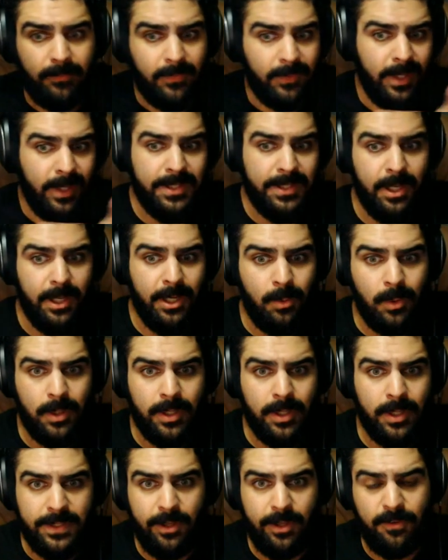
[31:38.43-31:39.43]
And that's how it
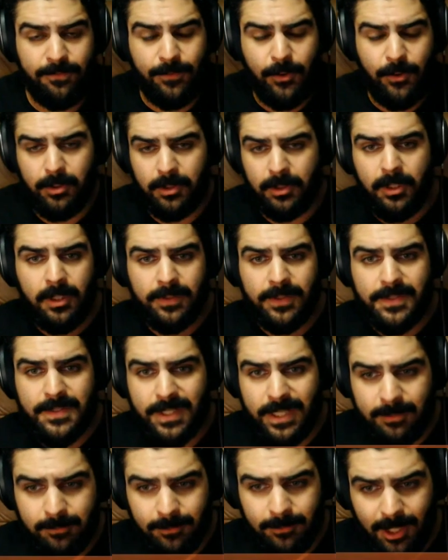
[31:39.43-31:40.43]
works. They all vote along the
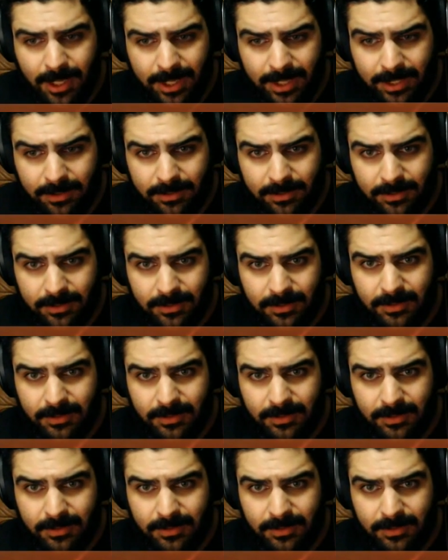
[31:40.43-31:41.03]
same line.